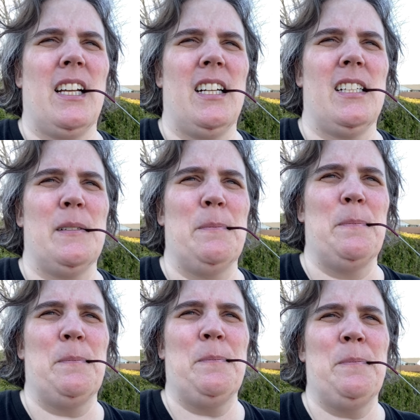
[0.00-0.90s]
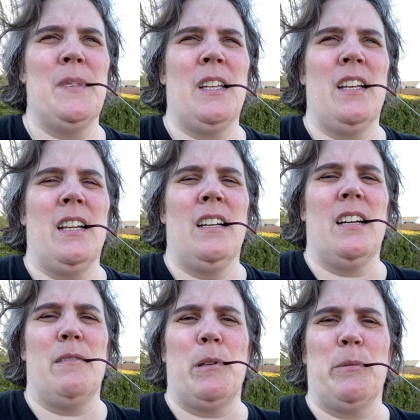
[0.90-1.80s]
Um,
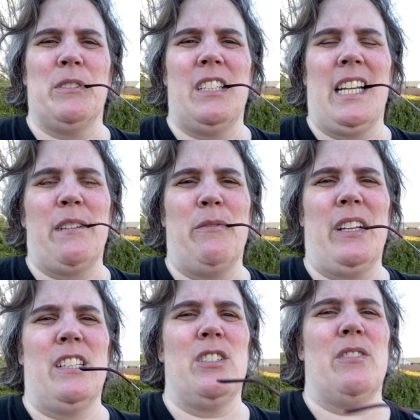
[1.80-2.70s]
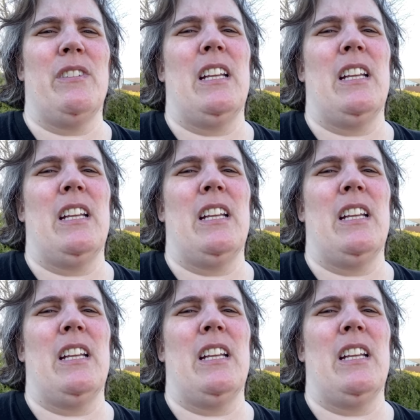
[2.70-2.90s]
I'm able to take advantage of an